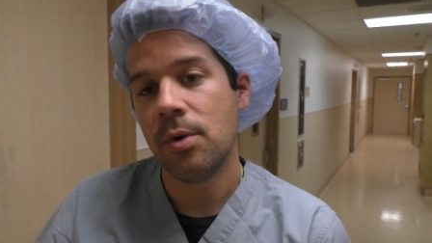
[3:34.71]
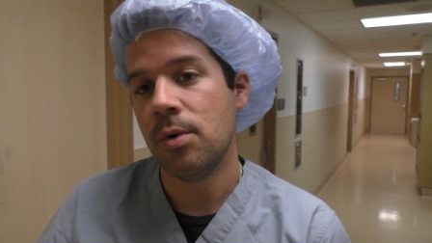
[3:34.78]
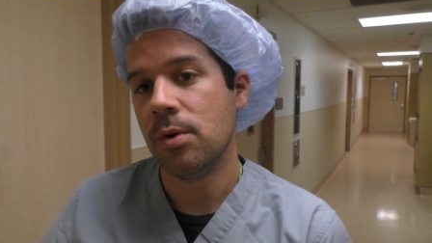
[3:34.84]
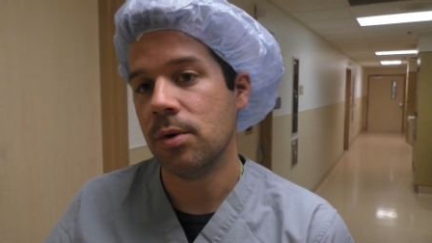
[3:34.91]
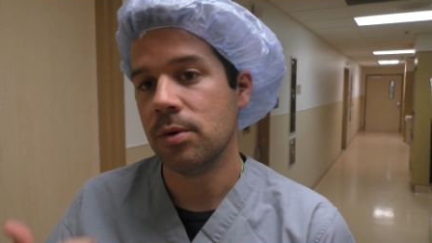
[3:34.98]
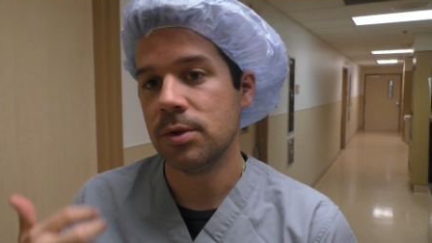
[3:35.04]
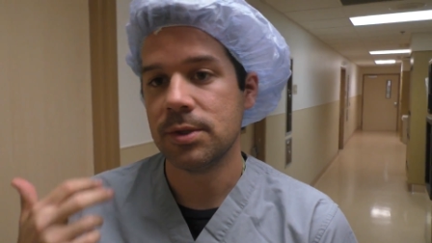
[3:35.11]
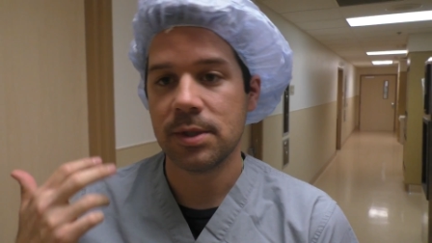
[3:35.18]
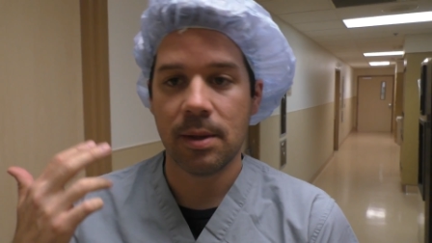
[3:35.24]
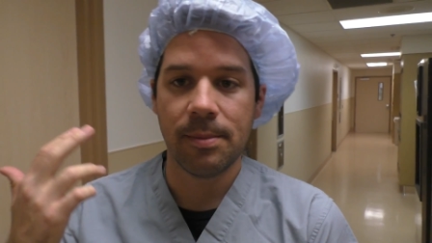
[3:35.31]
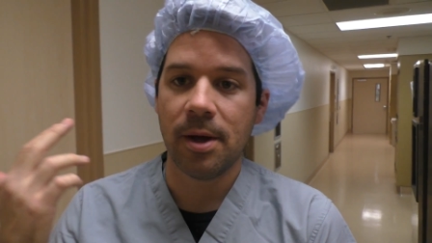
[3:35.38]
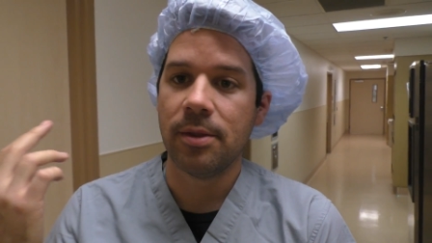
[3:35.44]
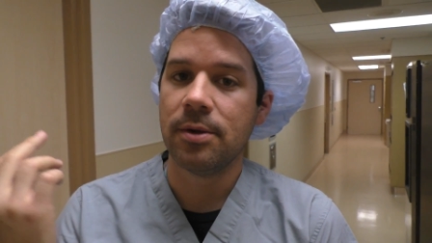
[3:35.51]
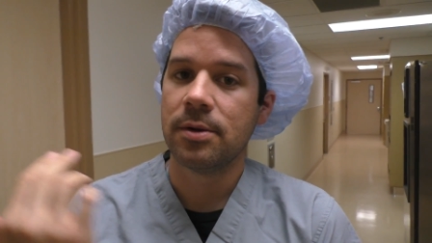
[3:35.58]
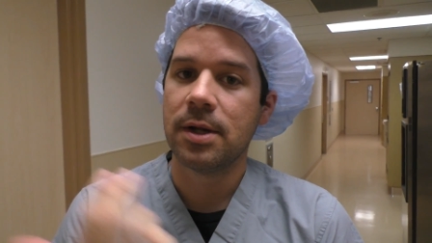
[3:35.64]
or some
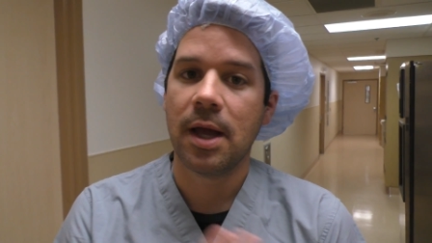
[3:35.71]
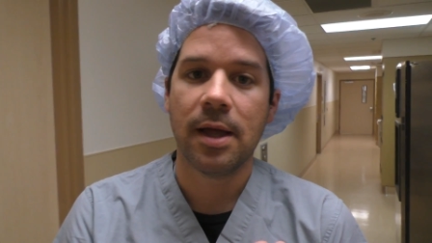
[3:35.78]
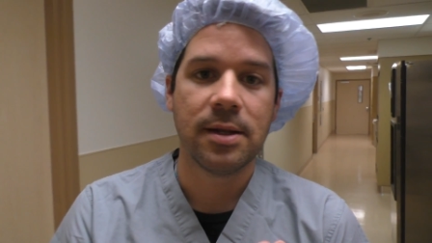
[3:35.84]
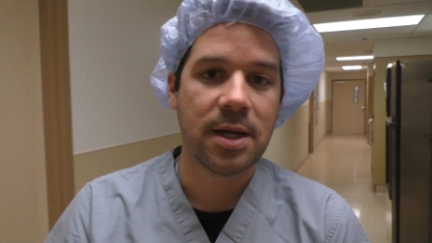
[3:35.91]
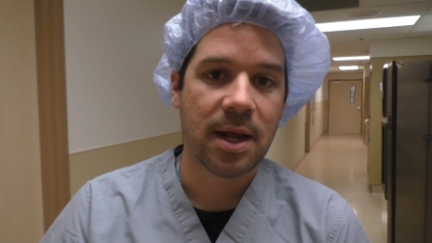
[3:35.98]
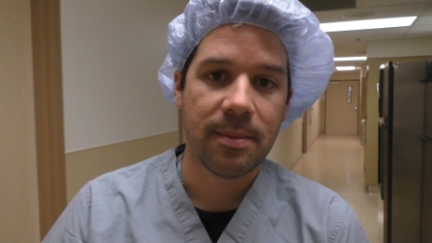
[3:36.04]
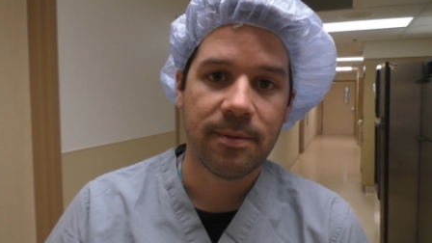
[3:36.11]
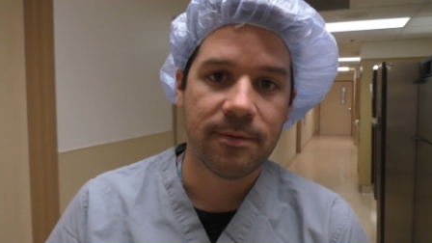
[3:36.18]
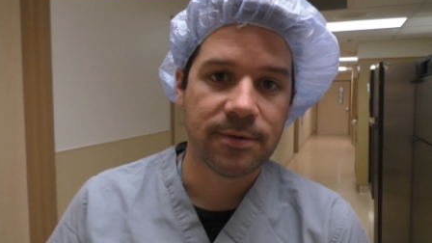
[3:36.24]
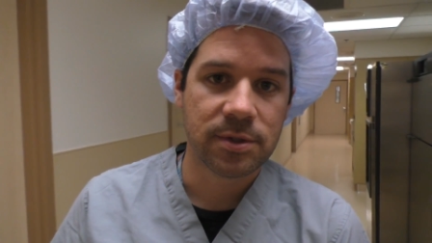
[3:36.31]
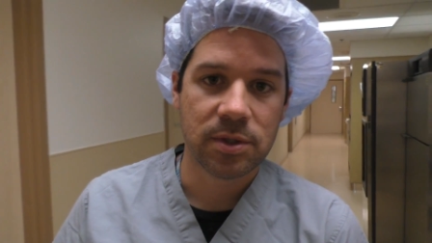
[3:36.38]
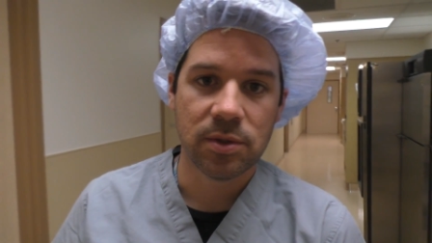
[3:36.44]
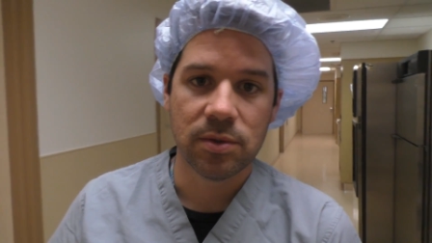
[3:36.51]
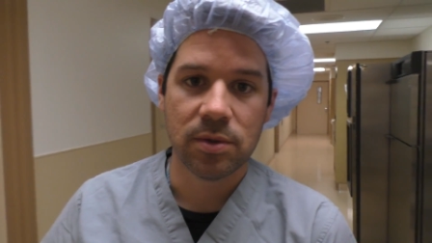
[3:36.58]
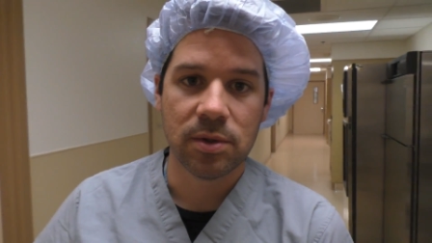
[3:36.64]
other type of
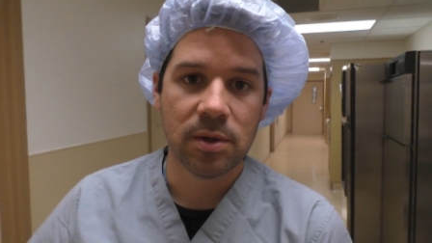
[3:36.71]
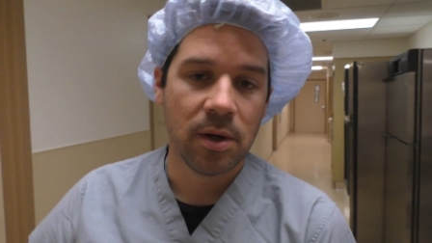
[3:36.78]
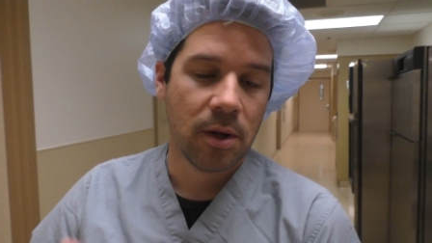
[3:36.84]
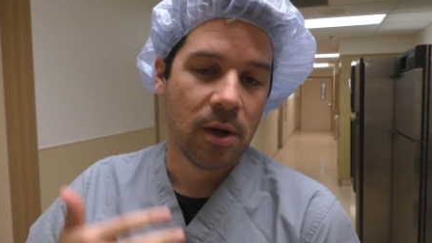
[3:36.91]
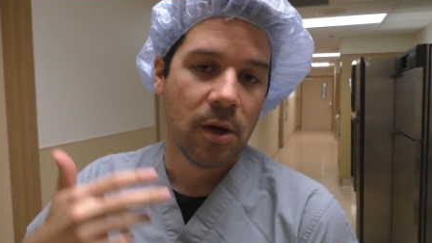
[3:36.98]
student,